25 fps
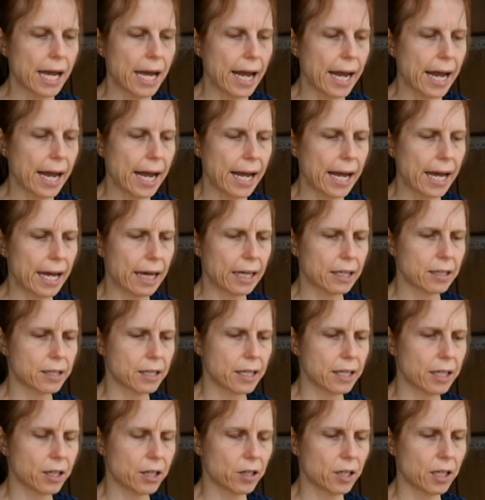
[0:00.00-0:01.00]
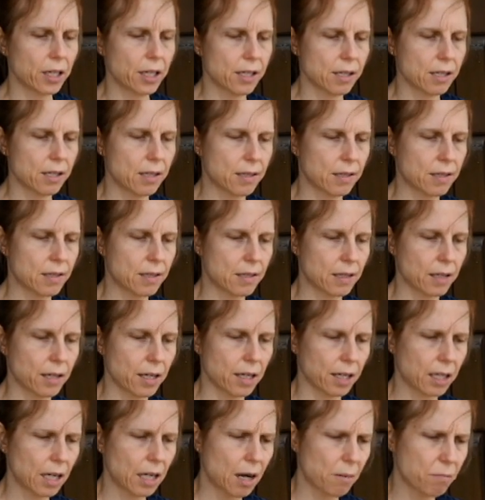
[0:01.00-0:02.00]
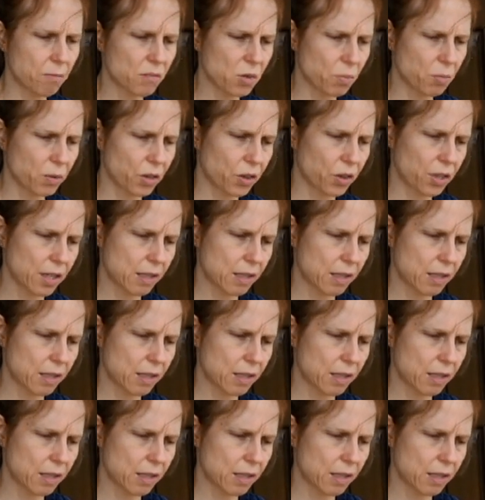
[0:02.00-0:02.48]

And it comes with